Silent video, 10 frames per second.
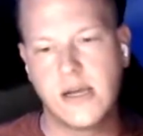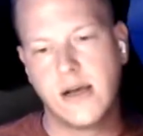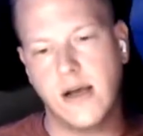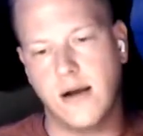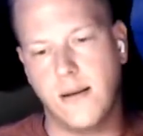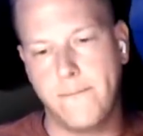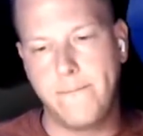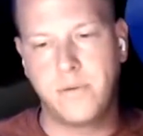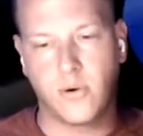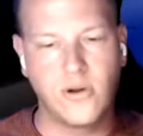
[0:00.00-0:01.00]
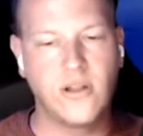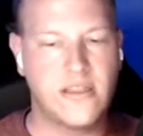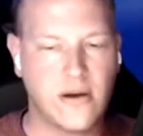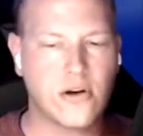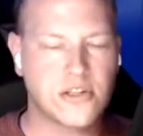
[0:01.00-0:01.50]
But really,
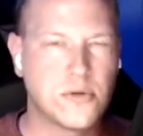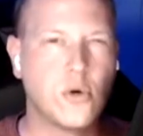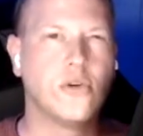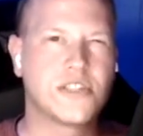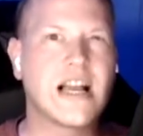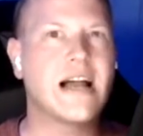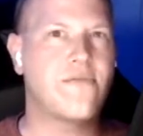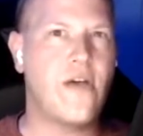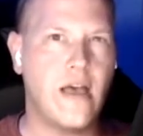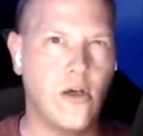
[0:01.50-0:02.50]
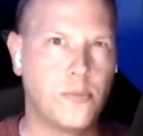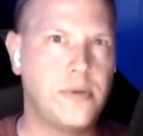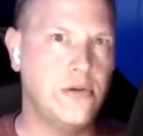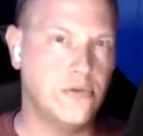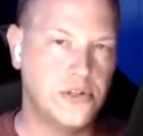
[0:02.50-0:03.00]
there are some tools to kind of help
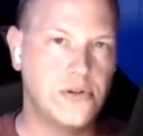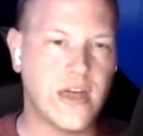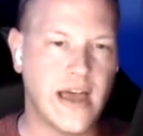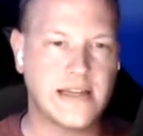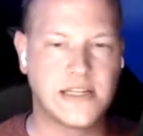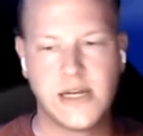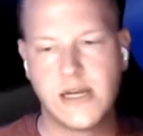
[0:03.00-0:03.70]
you do that.